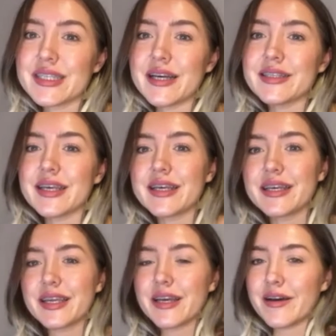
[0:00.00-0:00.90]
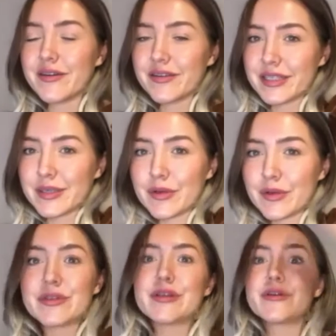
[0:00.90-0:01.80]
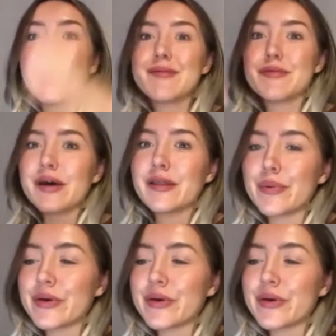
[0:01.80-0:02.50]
Sounds like, you know, someone who's going to grab you by the